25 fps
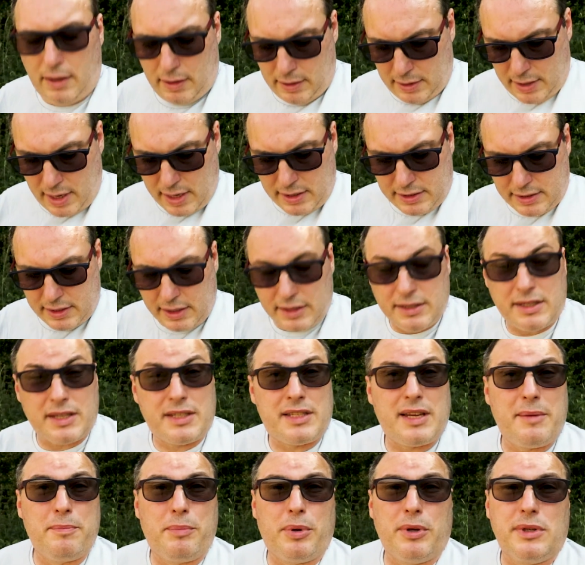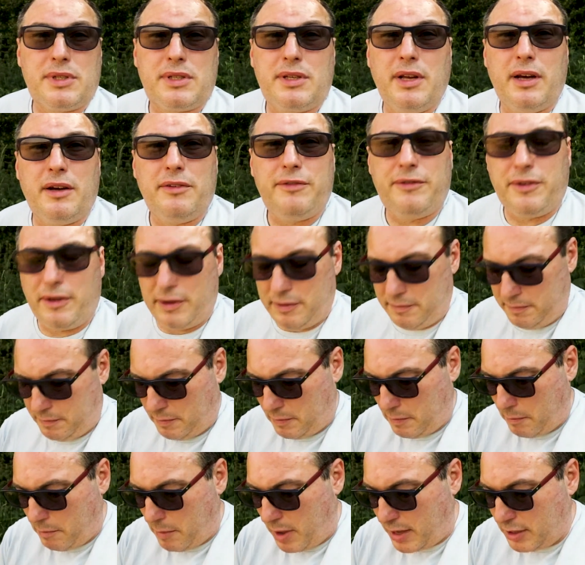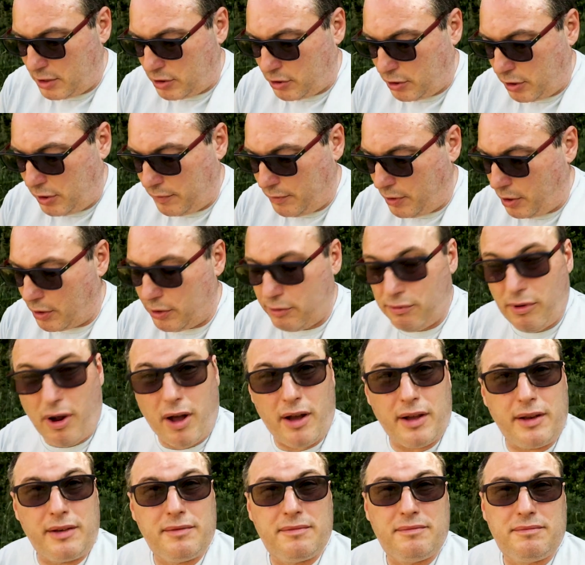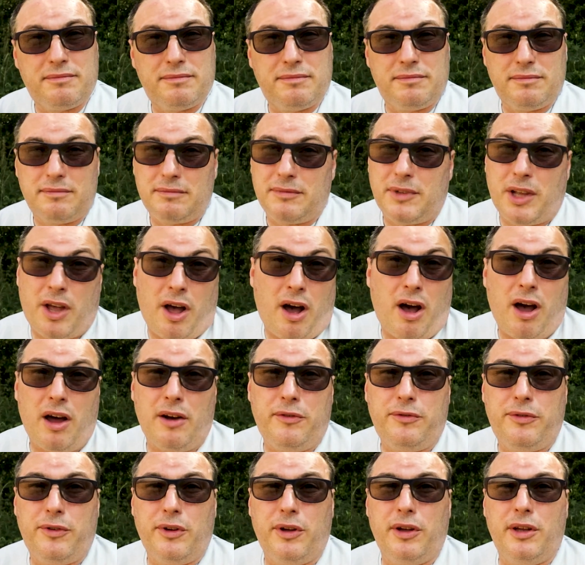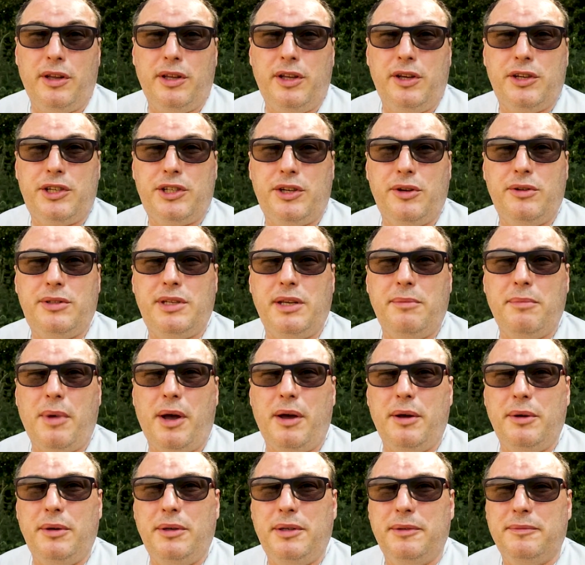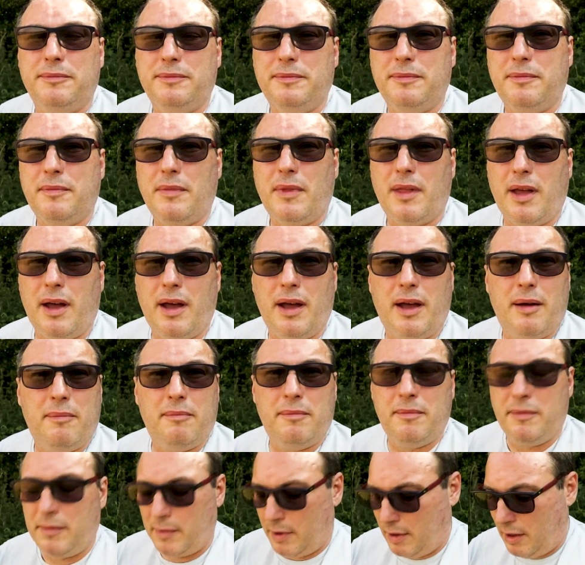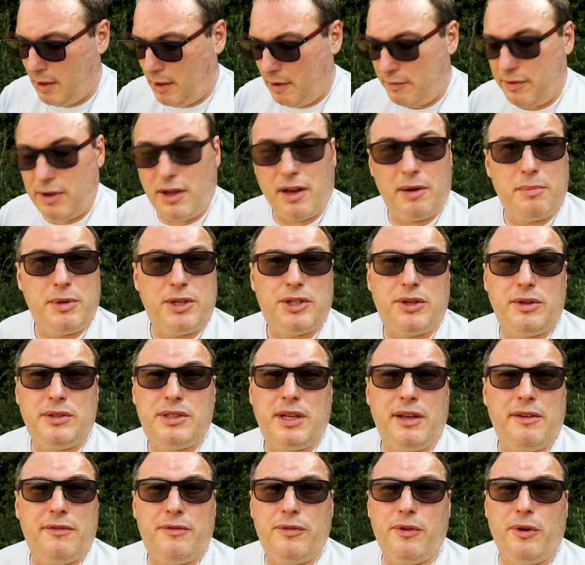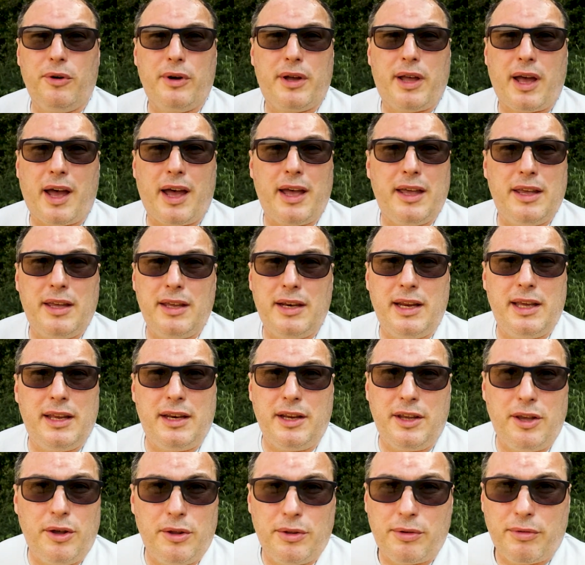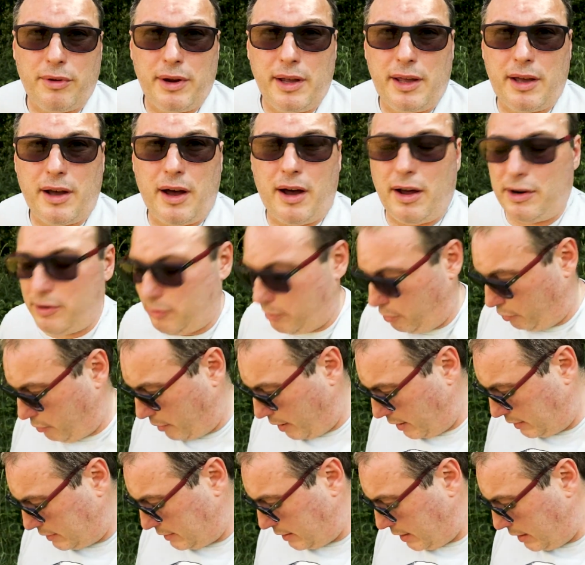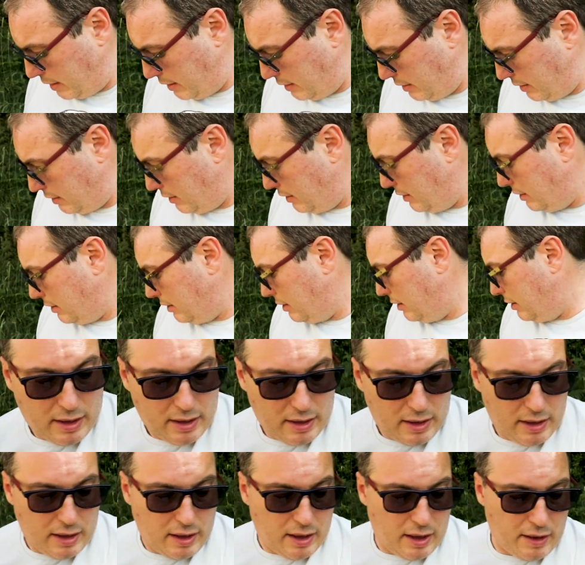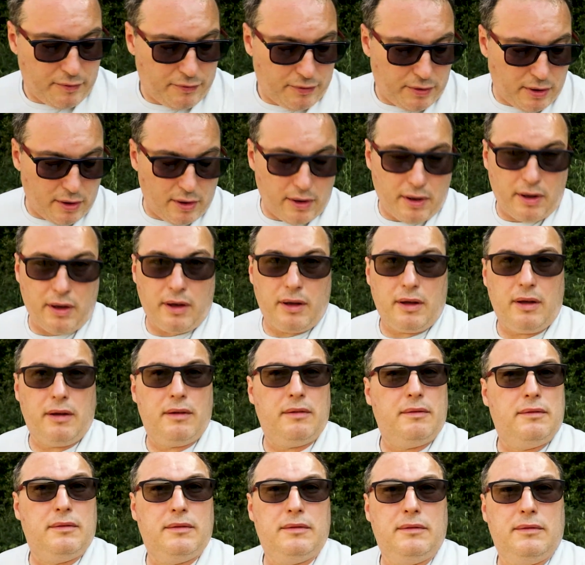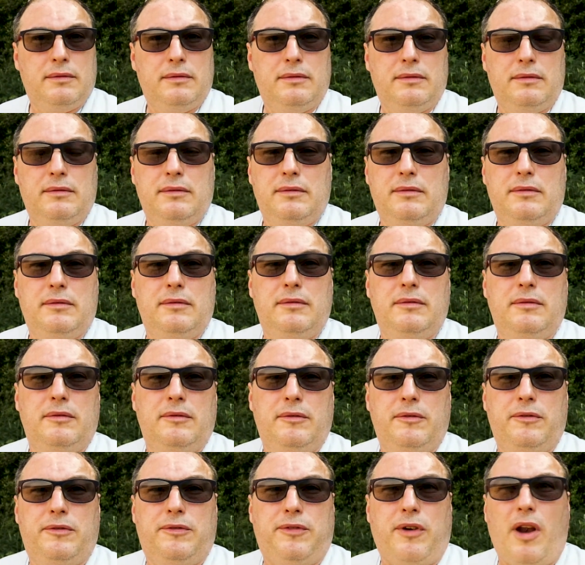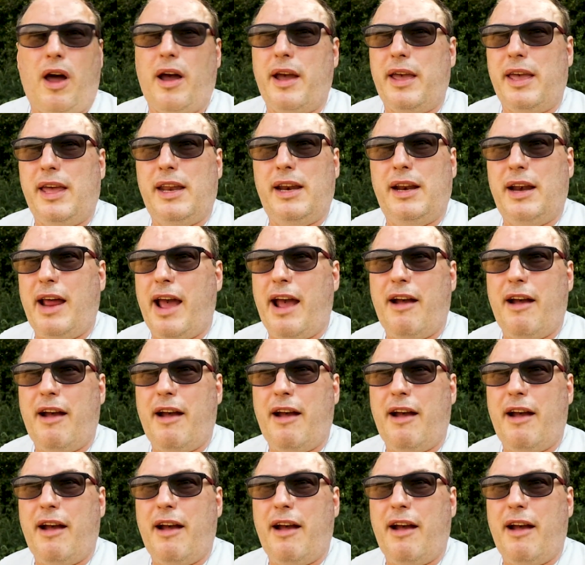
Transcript: The next thing is the simple stuff. Make sure you've got the right card for your shooting mode. If you're going to be shooting in 4K, you need a U3 card or greater. If you're flying in an